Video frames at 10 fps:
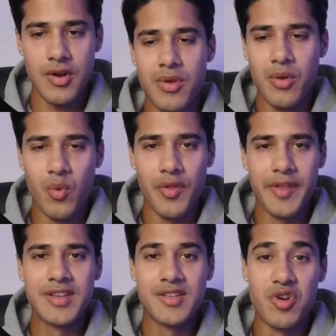One thing
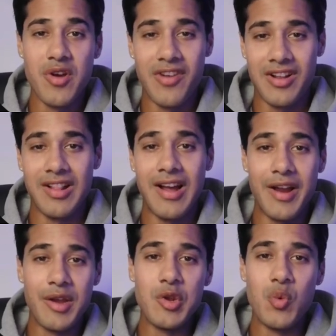is if you do have a client,
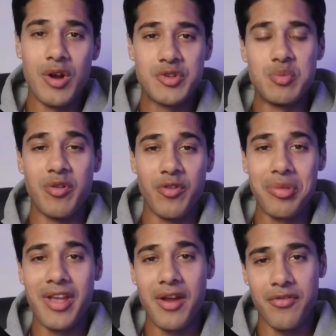you want to
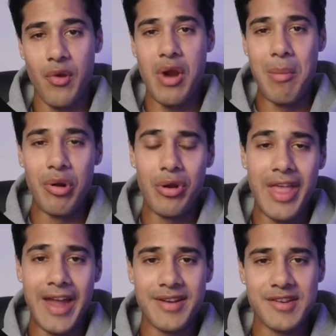preferably get a phone number
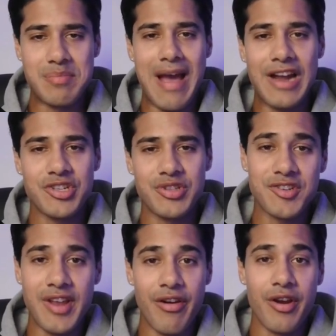that does match their
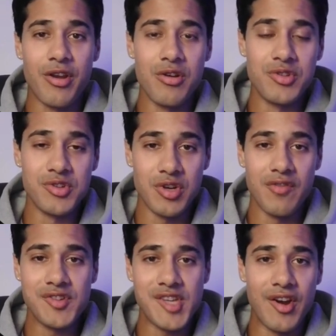area code to the
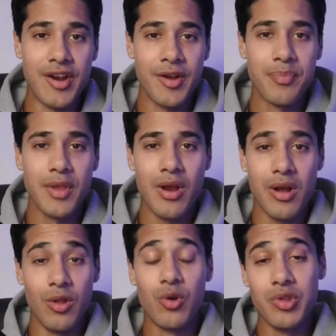service area.
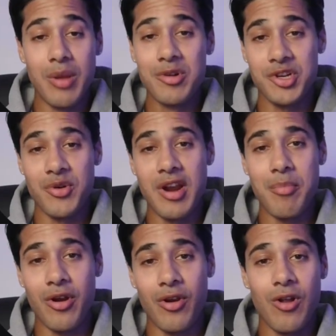Local number showing up
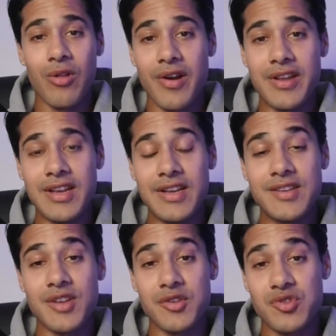on a caller ID is
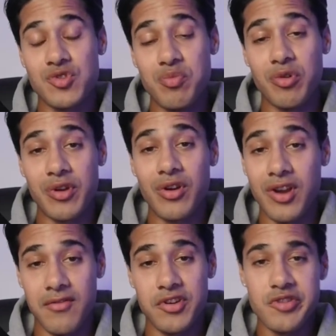a super real
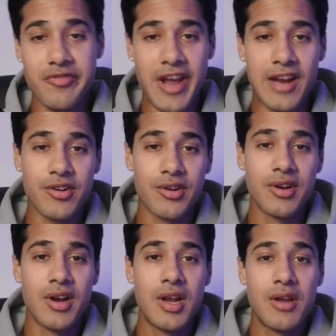conversion factor
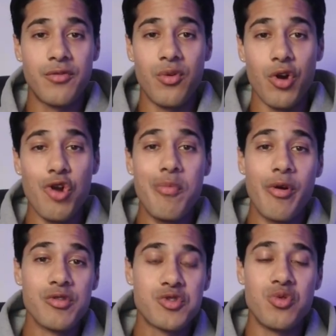for
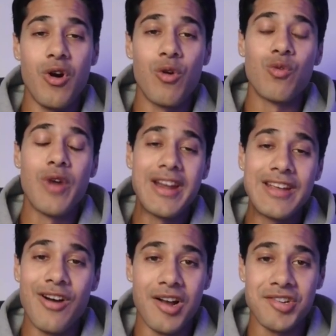homeowners who are already
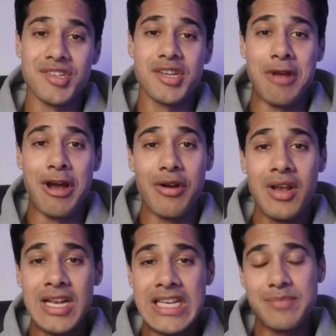cautious about
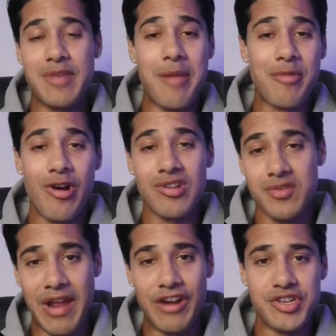spam calls from
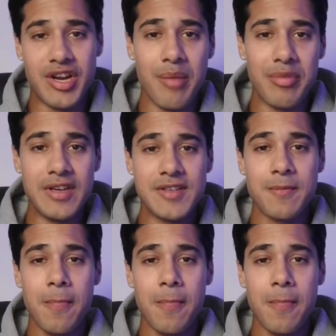energy companies.